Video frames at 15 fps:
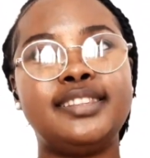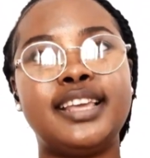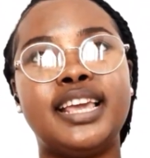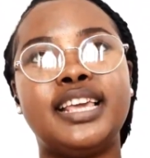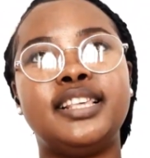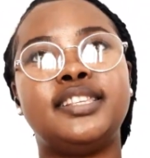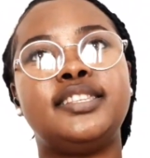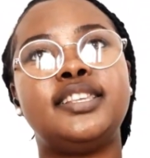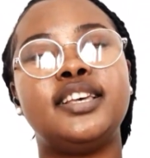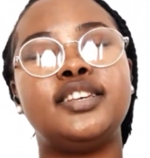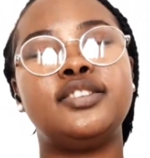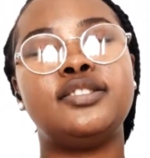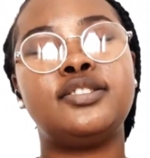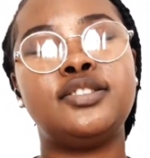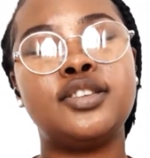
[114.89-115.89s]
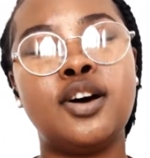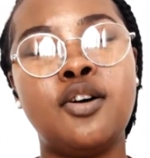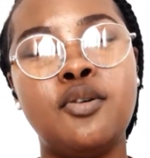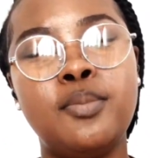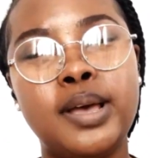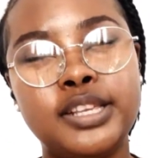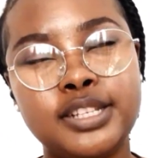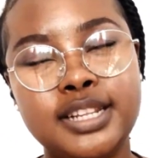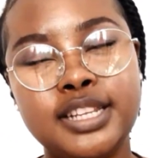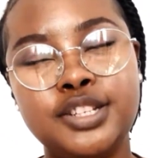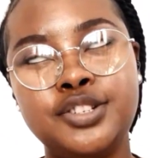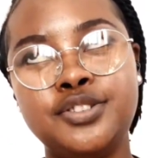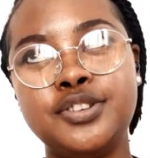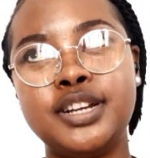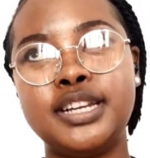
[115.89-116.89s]
There is so much,
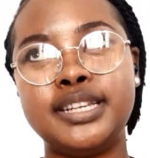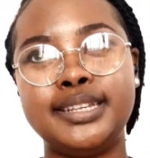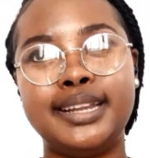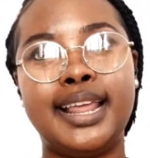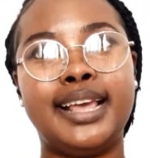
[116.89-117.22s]
literally,